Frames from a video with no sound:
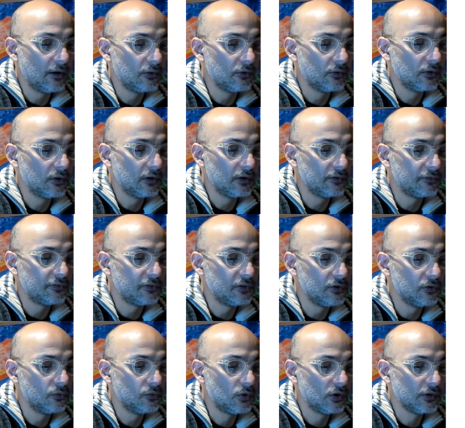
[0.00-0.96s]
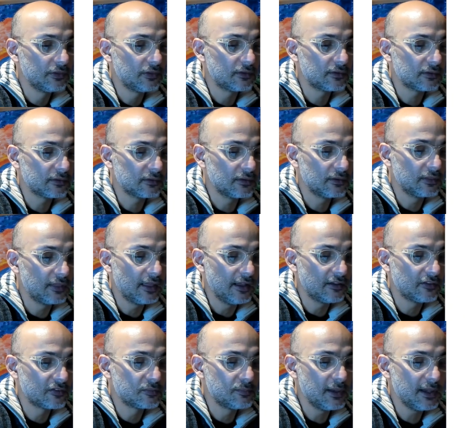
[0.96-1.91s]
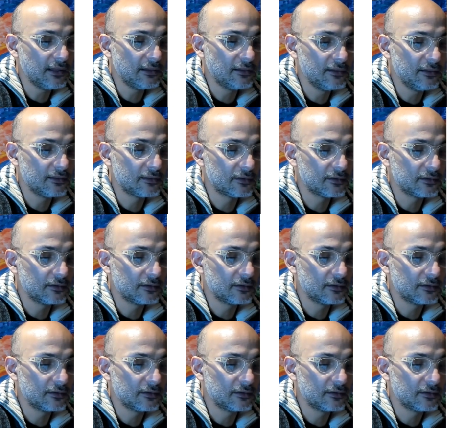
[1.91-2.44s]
if you want the expected